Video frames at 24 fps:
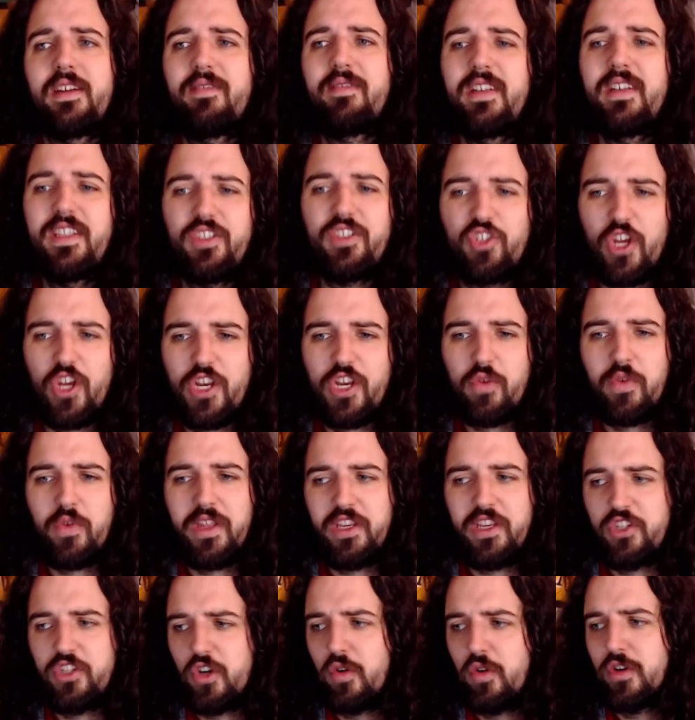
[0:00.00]
I really
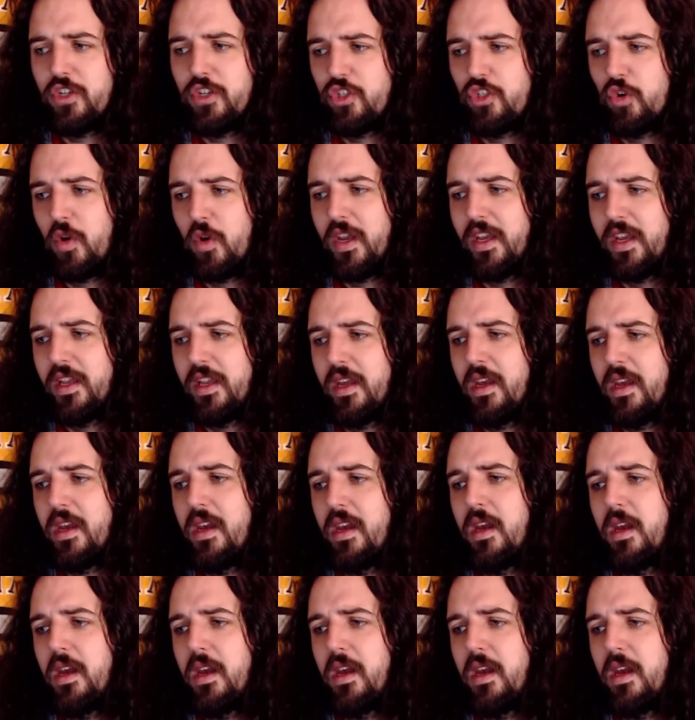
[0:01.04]
genuinely don't enjoy it.